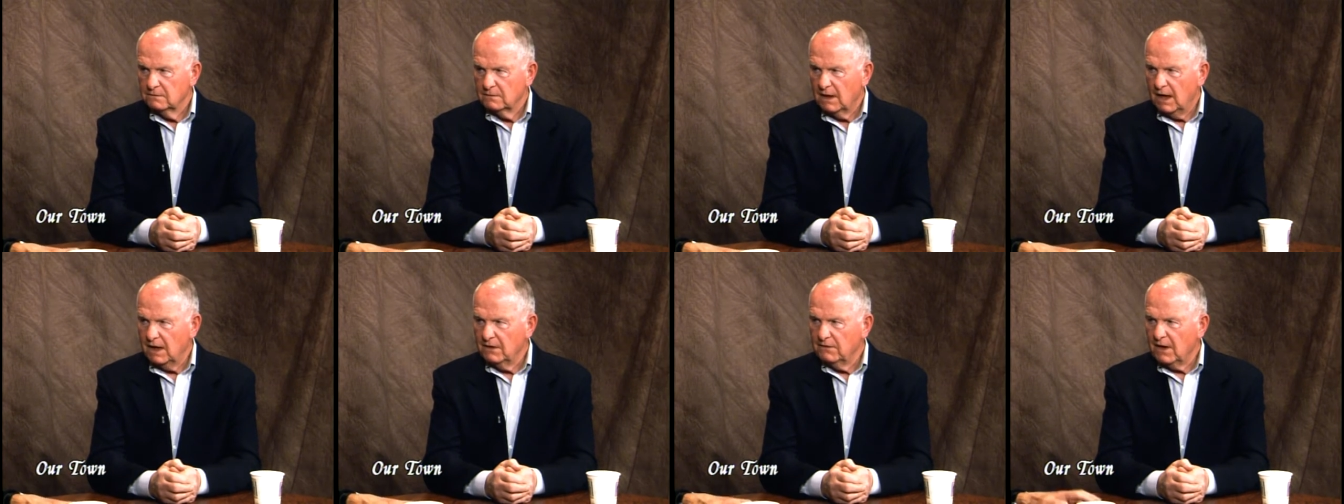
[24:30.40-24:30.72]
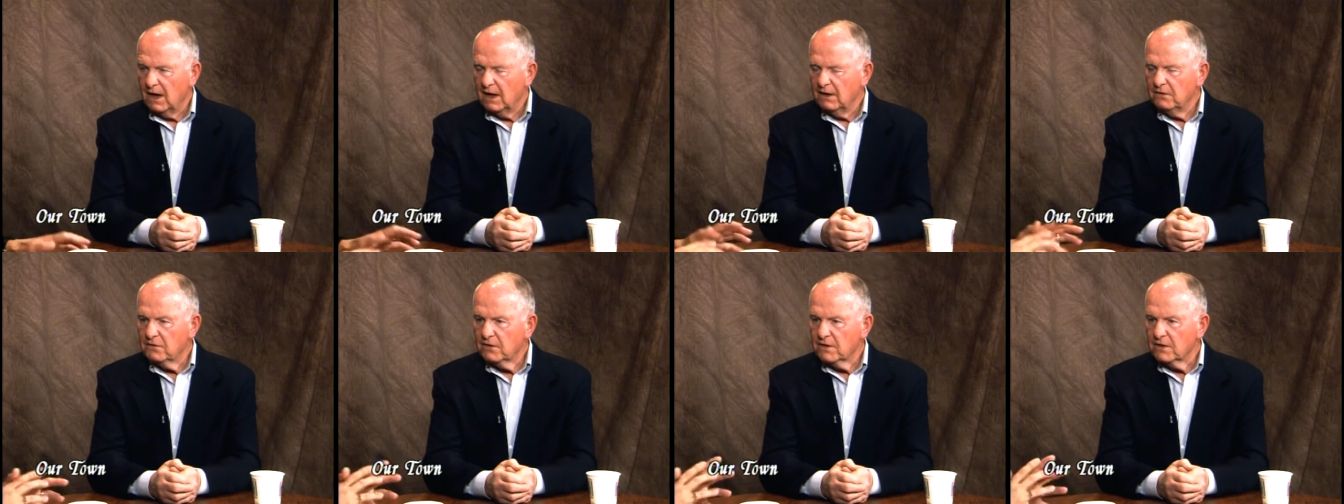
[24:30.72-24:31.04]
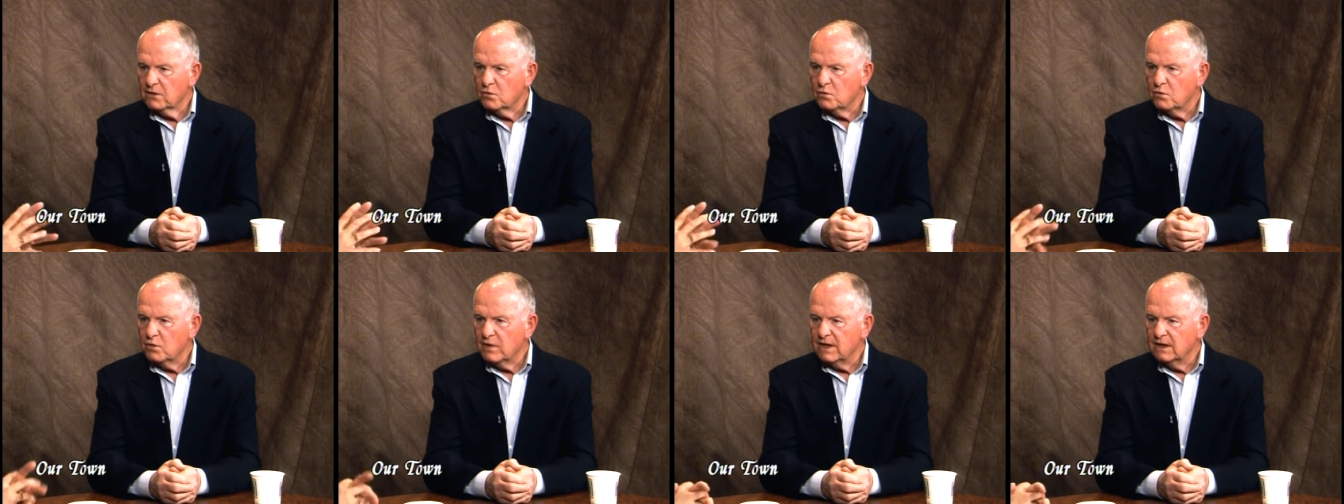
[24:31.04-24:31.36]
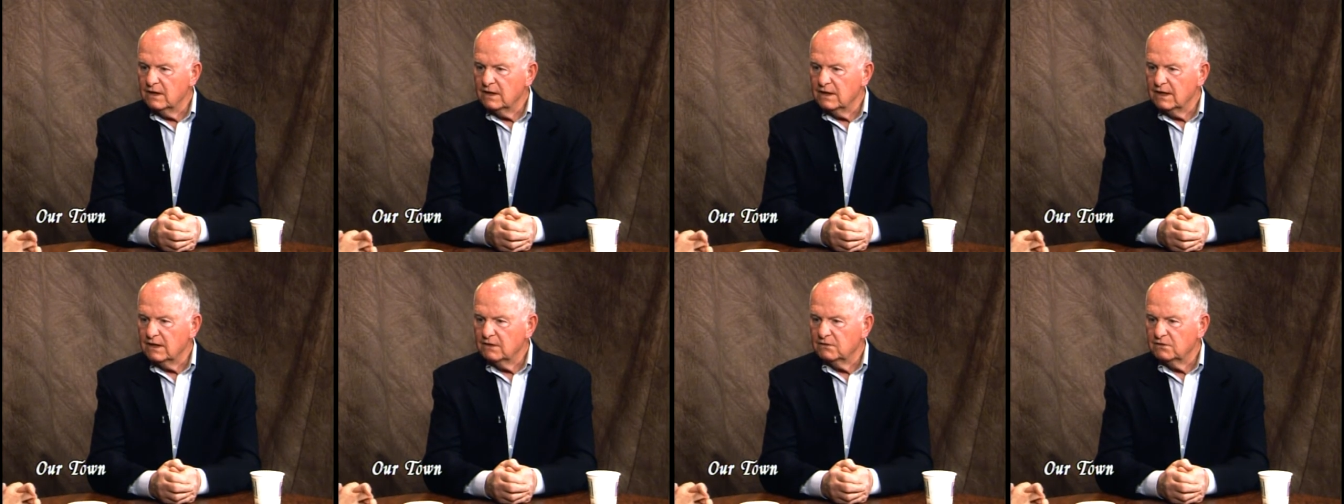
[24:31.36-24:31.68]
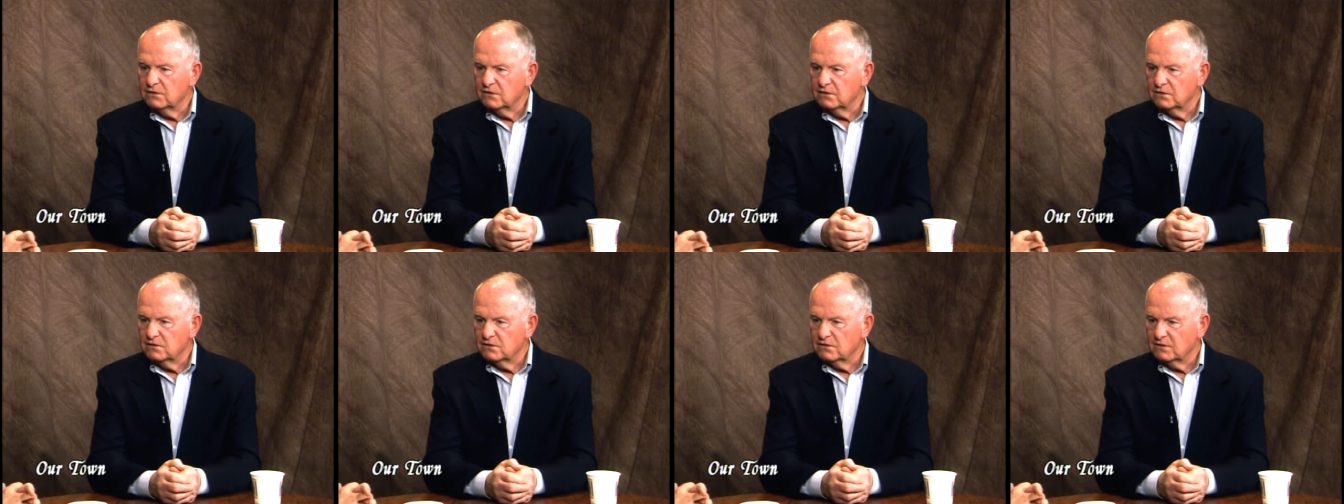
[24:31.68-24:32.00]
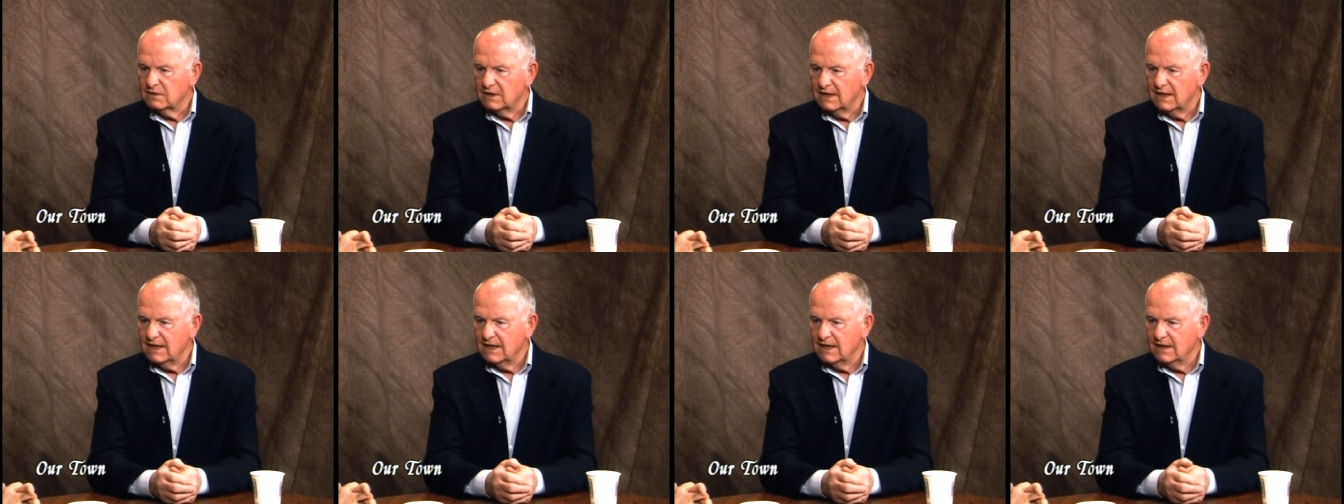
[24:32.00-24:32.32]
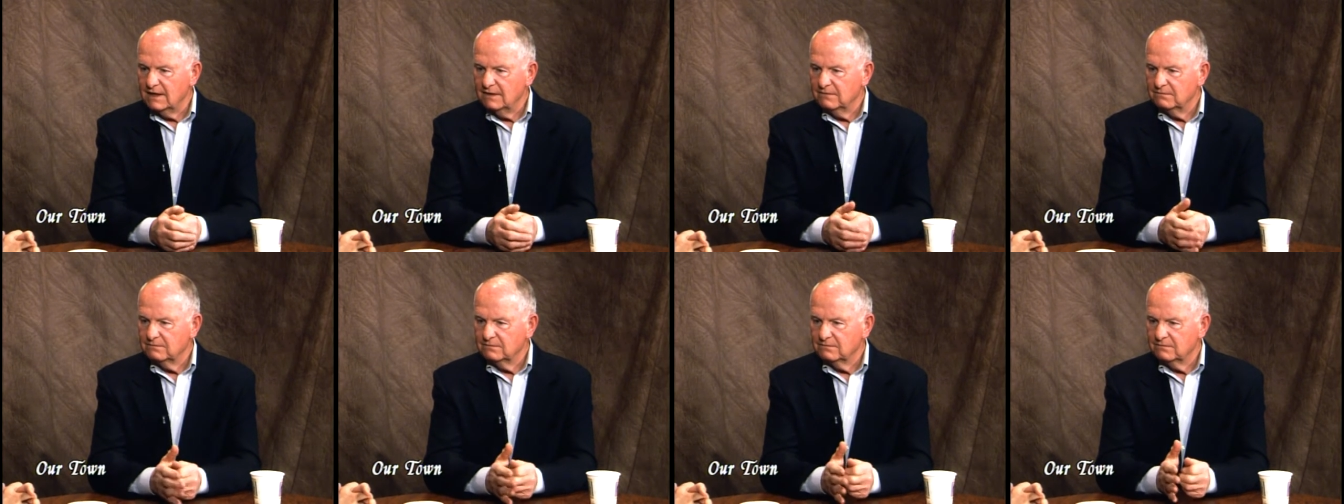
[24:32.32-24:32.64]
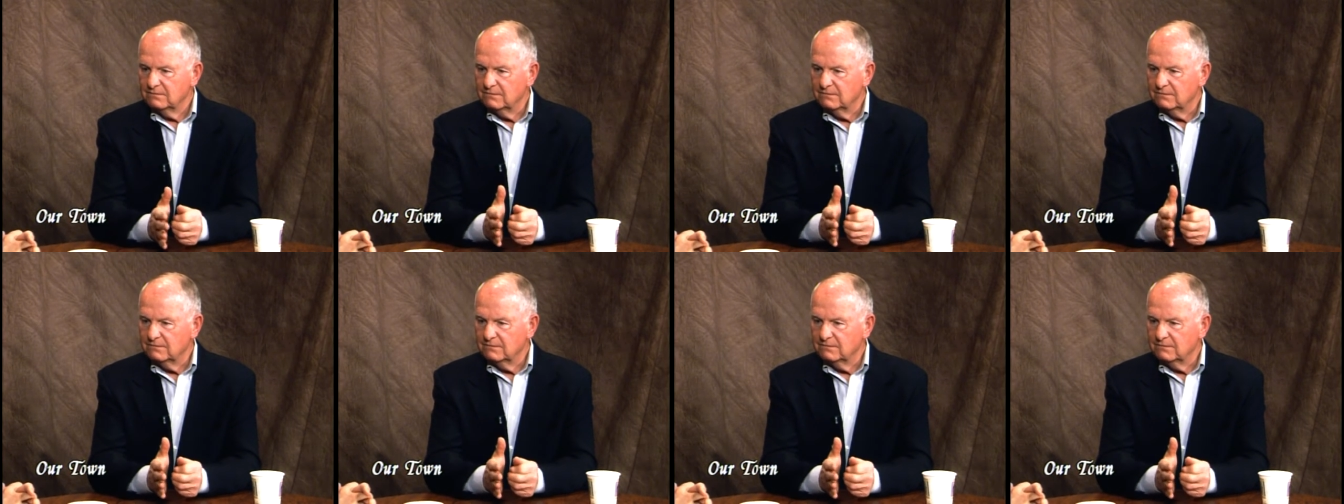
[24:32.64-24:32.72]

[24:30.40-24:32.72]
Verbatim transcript: I, I think we need to see